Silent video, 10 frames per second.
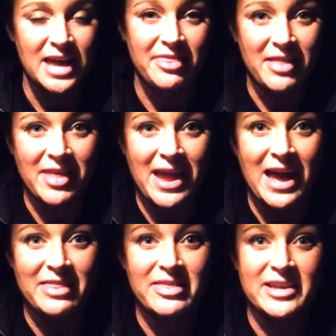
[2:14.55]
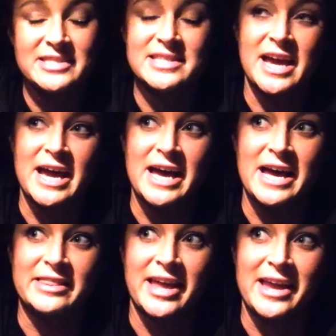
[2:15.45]
and then they had this
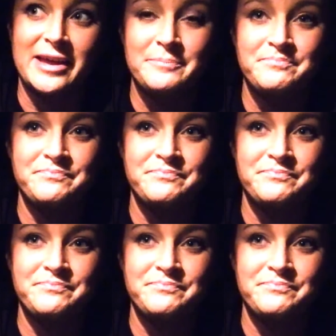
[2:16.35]
like